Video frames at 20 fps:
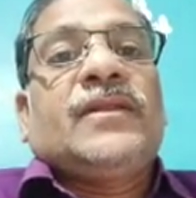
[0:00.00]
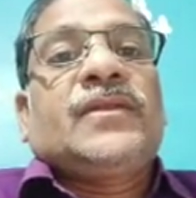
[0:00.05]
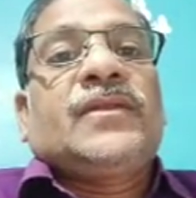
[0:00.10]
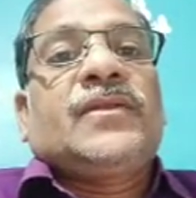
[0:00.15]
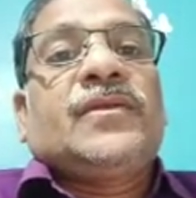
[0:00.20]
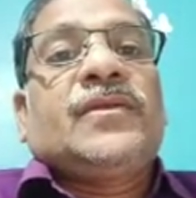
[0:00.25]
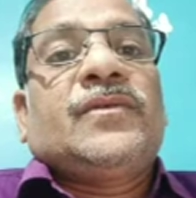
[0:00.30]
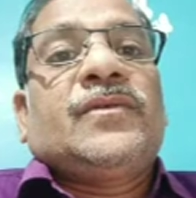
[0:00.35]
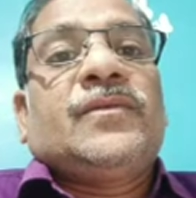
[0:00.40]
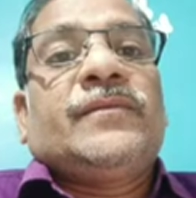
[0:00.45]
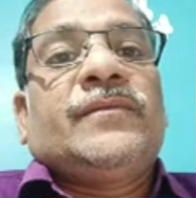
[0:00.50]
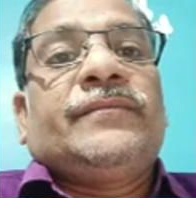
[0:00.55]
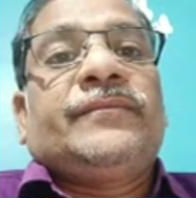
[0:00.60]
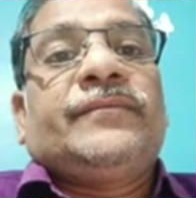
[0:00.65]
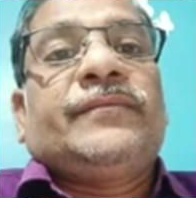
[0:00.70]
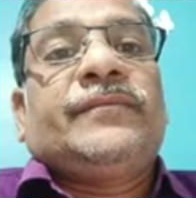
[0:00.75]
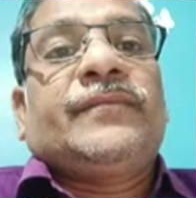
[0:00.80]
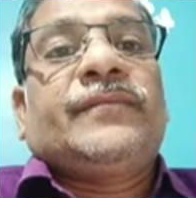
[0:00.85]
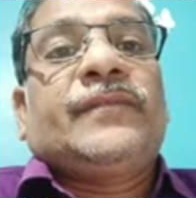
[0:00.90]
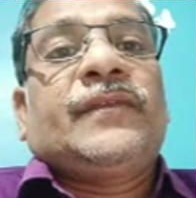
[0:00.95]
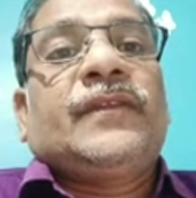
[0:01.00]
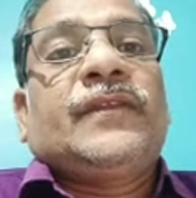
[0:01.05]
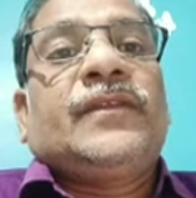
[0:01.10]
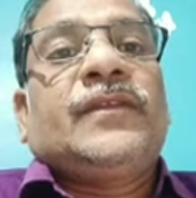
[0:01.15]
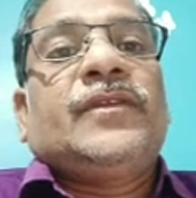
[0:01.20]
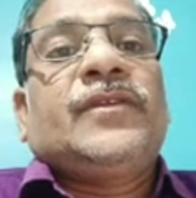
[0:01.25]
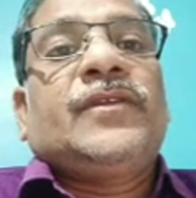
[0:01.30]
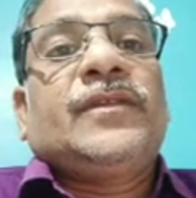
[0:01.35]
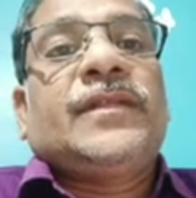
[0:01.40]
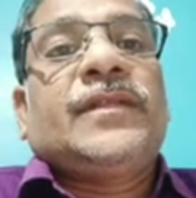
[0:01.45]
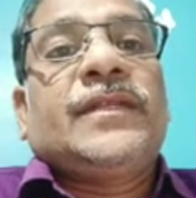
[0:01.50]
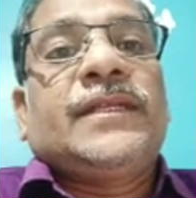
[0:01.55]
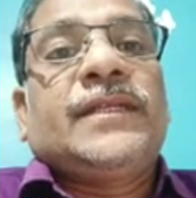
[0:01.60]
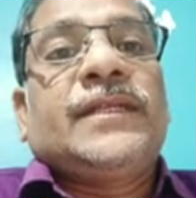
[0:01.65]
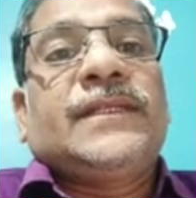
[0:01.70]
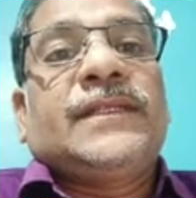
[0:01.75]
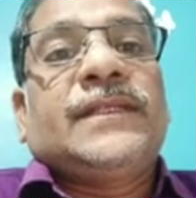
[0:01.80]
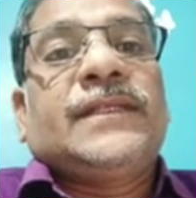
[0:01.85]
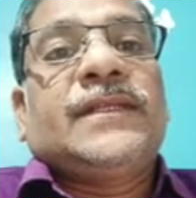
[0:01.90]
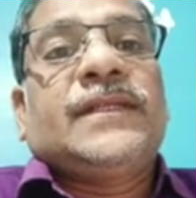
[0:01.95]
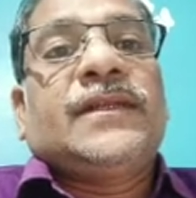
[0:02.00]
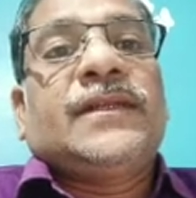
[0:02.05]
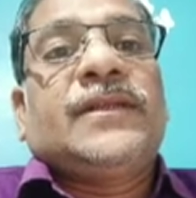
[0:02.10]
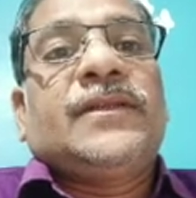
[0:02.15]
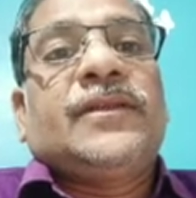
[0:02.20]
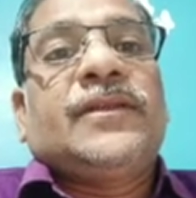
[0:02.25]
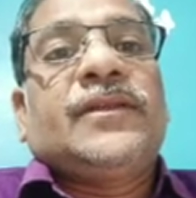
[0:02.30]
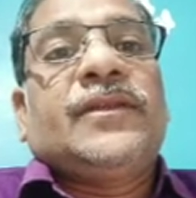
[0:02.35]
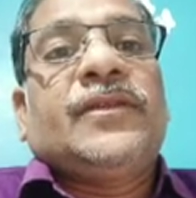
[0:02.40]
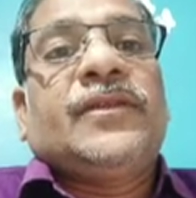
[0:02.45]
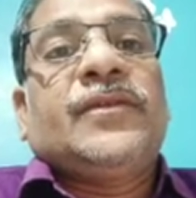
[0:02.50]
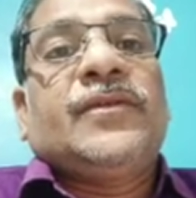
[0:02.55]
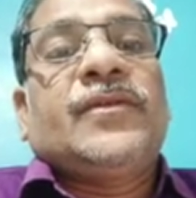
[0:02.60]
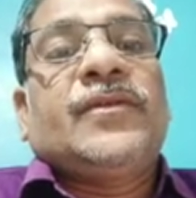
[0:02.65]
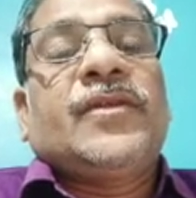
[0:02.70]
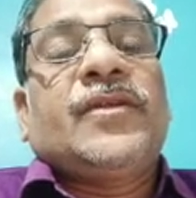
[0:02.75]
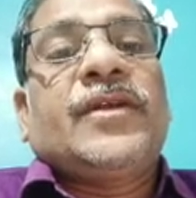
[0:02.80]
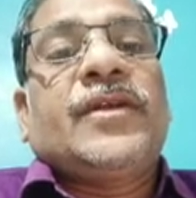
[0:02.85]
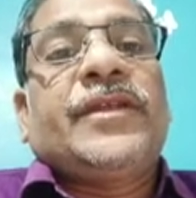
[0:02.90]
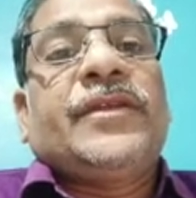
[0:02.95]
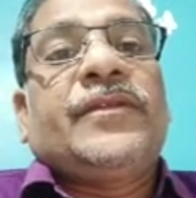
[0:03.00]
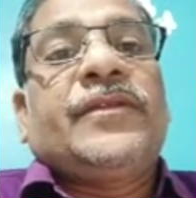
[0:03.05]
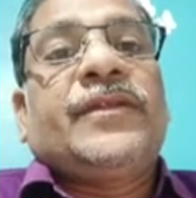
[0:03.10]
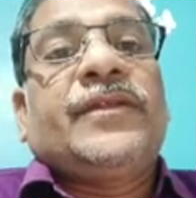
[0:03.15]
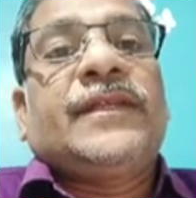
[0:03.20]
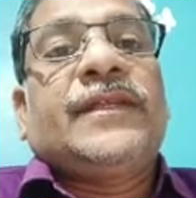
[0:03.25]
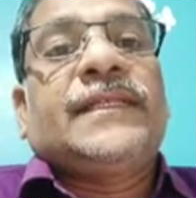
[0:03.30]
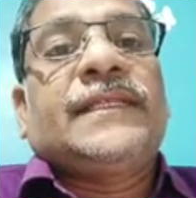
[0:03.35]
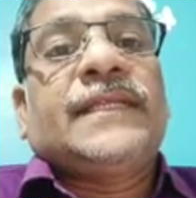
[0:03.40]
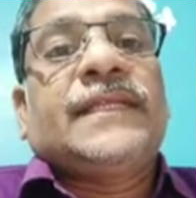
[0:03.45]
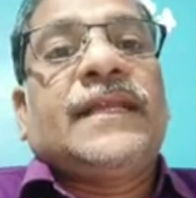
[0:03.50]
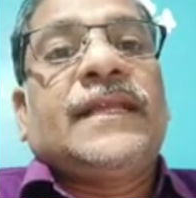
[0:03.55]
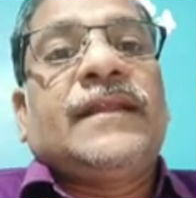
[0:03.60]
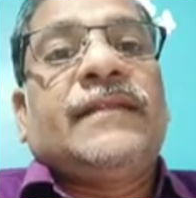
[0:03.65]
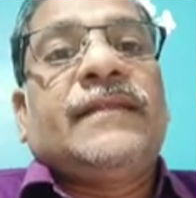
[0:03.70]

So that is eukaryotic cell